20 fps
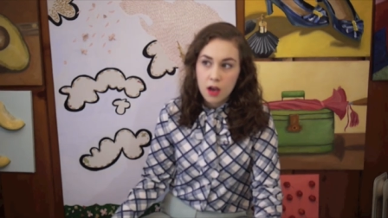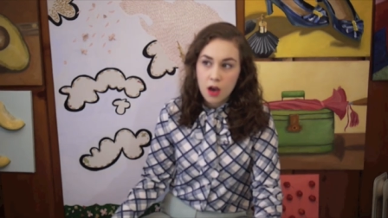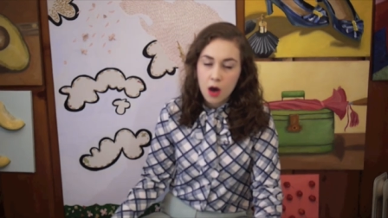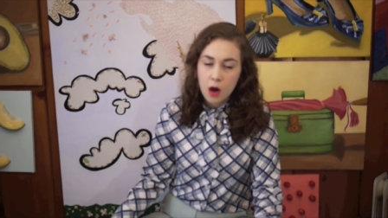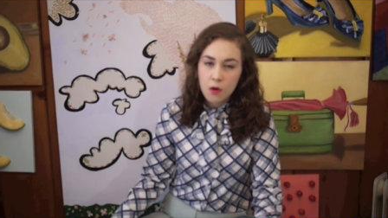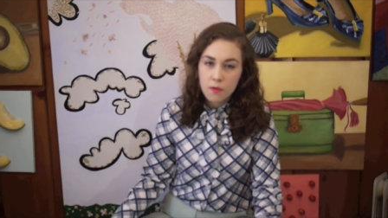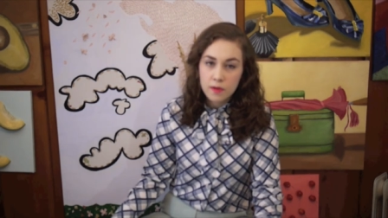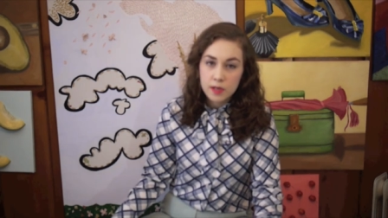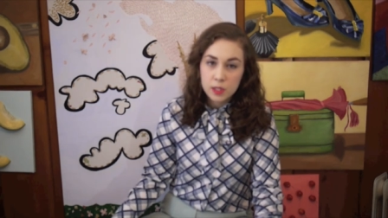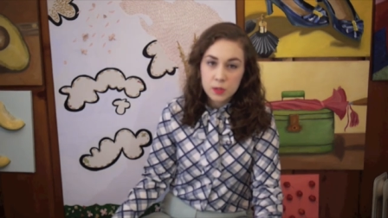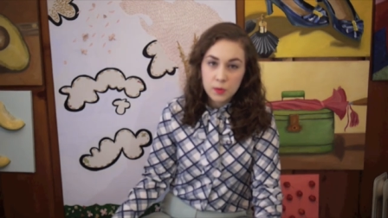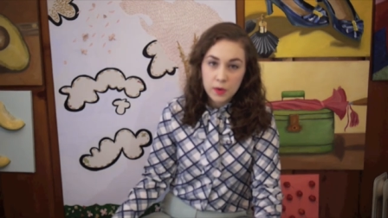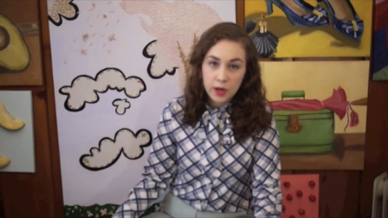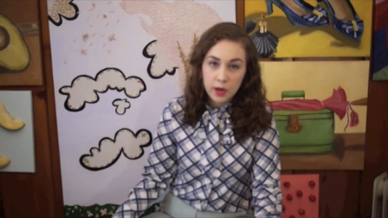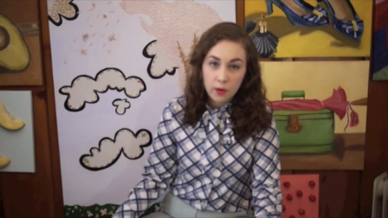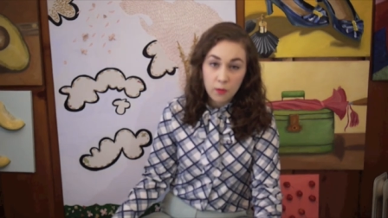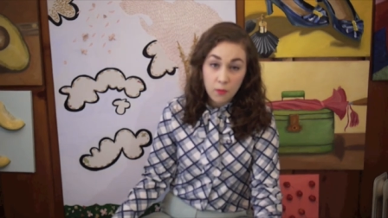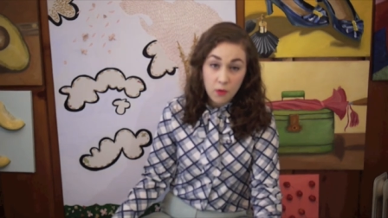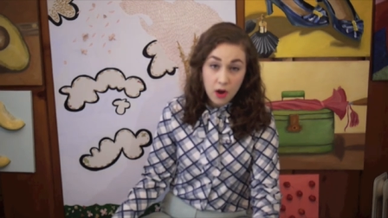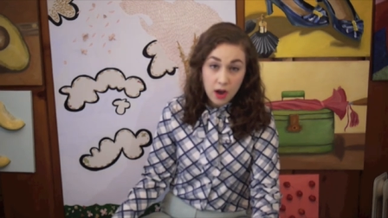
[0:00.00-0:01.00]
Always wear
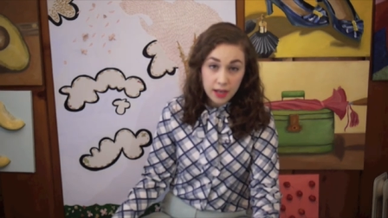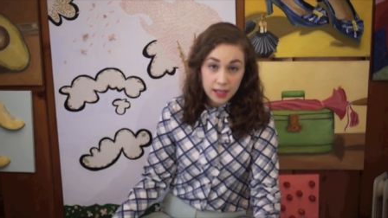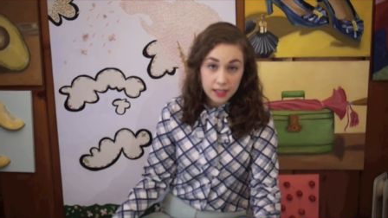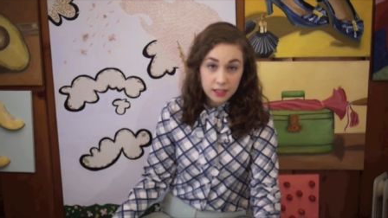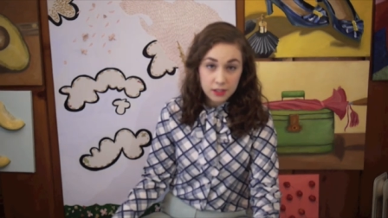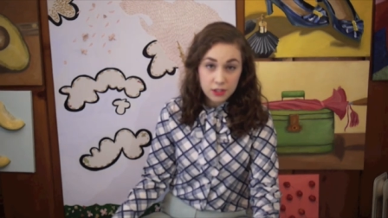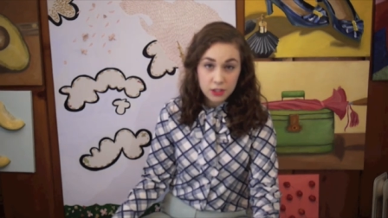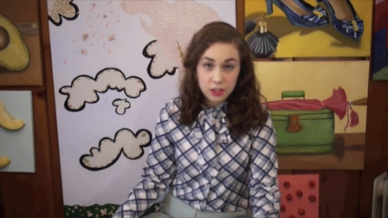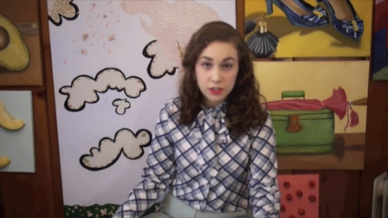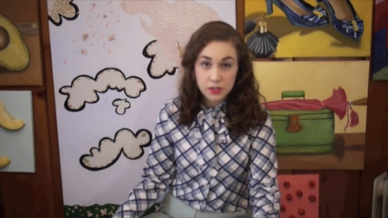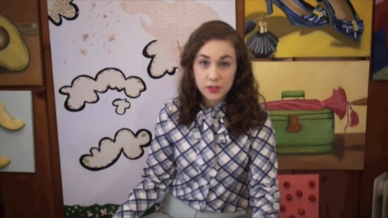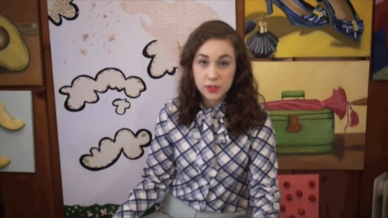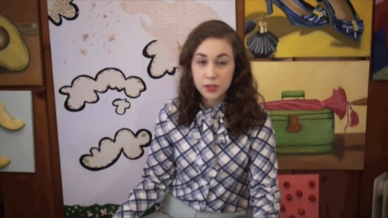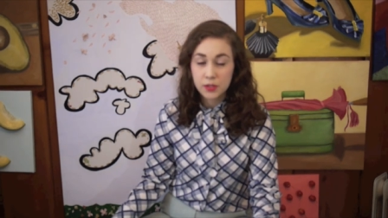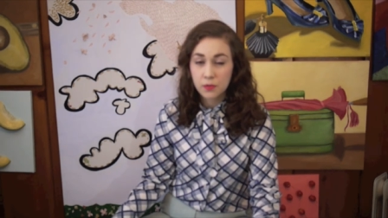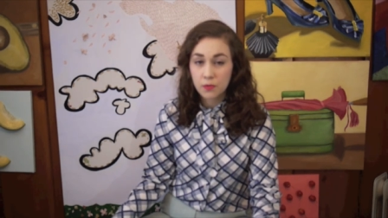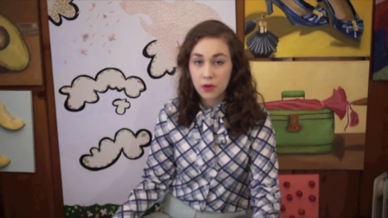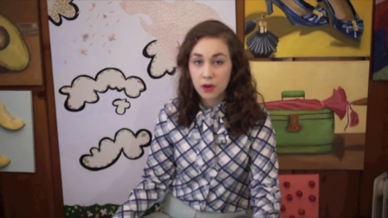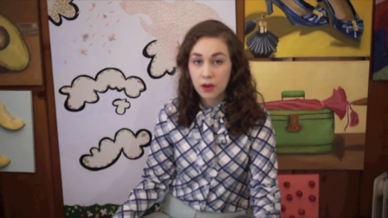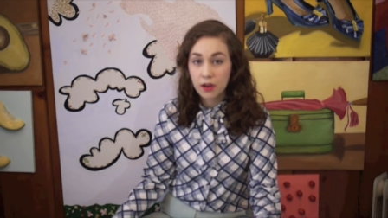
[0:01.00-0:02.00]
your walking shoes
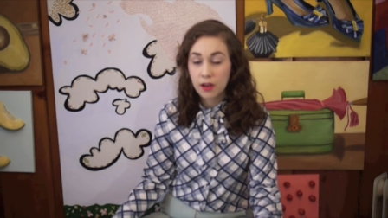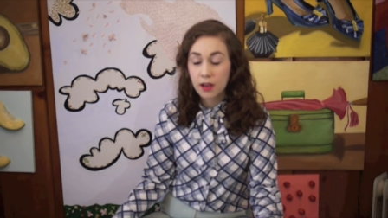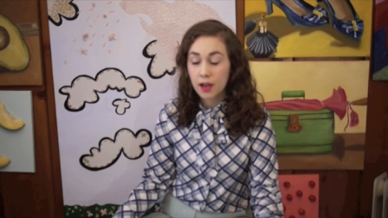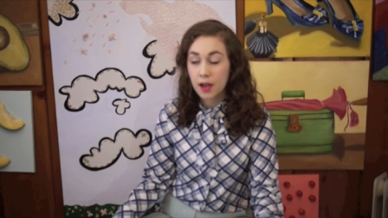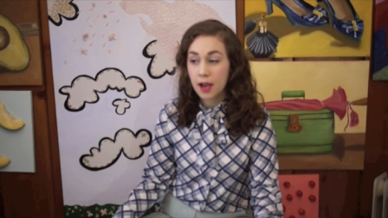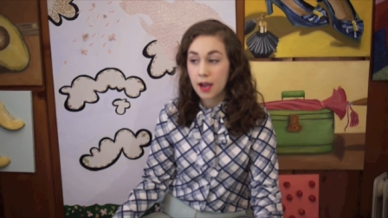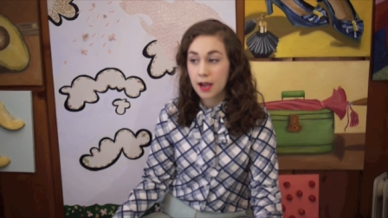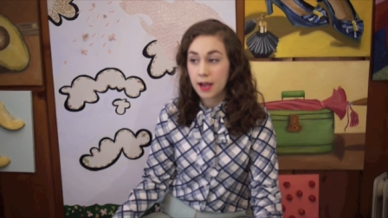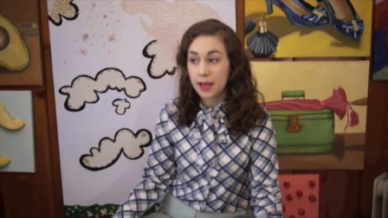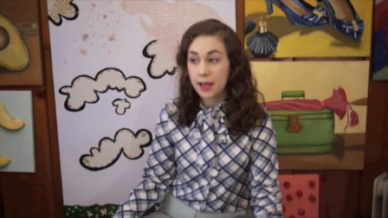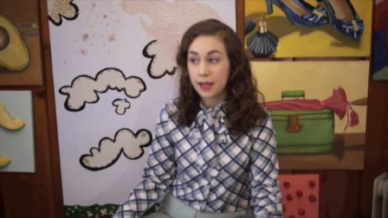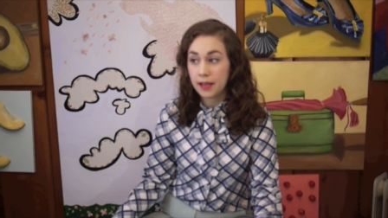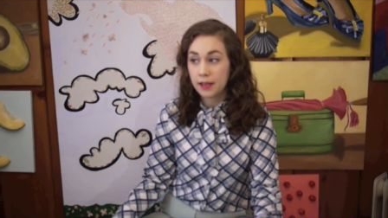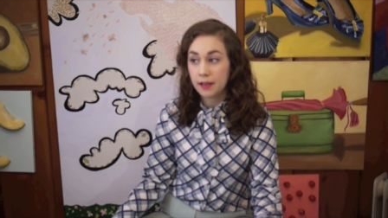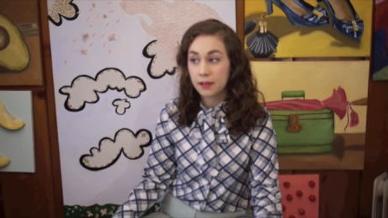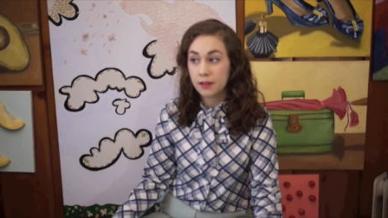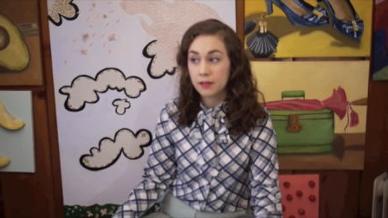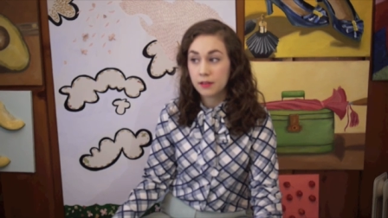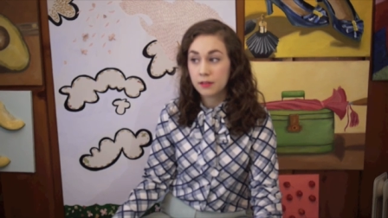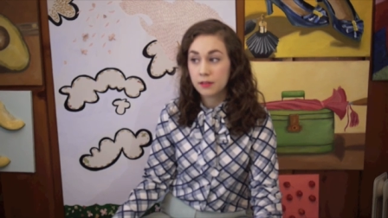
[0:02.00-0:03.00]
to work.
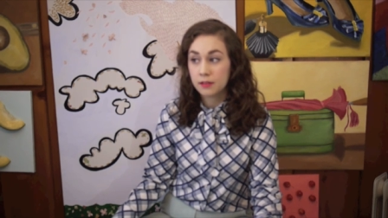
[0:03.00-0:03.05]
I